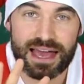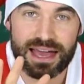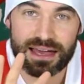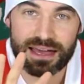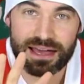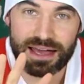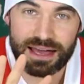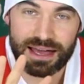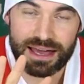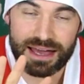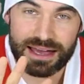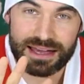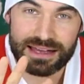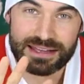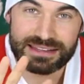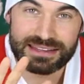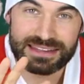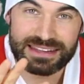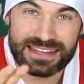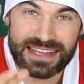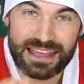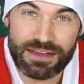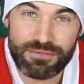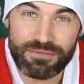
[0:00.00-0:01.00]
a
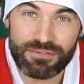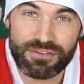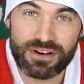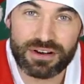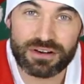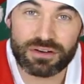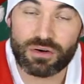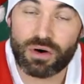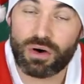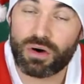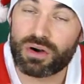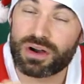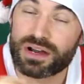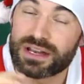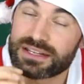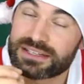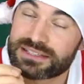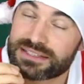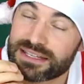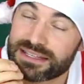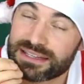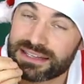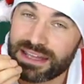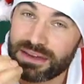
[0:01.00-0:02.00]

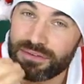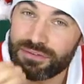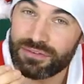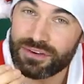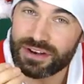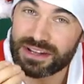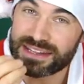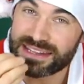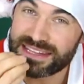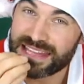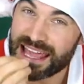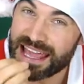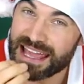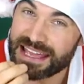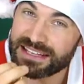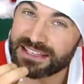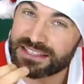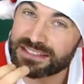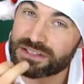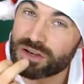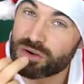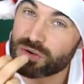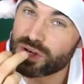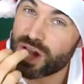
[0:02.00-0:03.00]
different
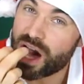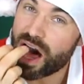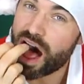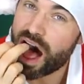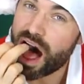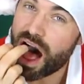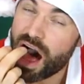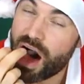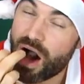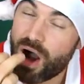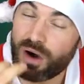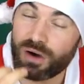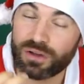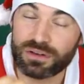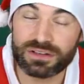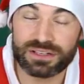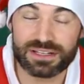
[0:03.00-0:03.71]
taste note on